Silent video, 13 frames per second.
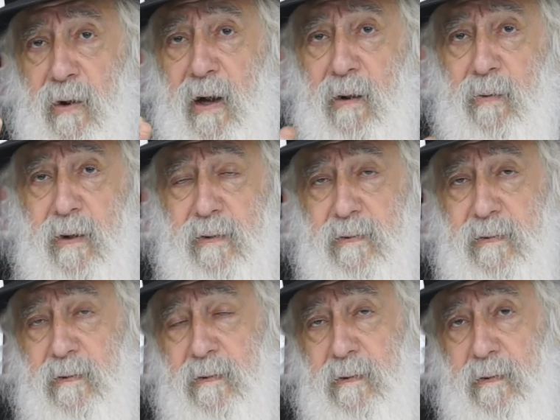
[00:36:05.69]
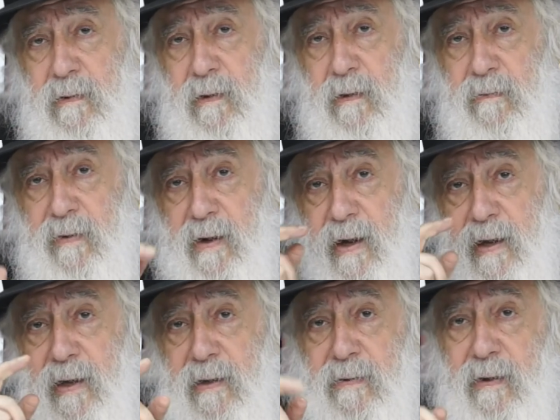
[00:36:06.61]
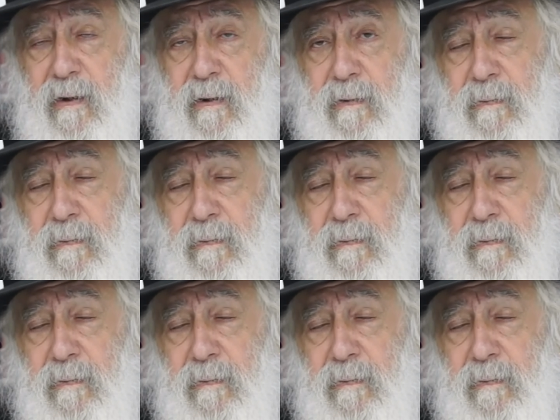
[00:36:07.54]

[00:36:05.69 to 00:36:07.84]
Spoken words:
hours. Vera'ita.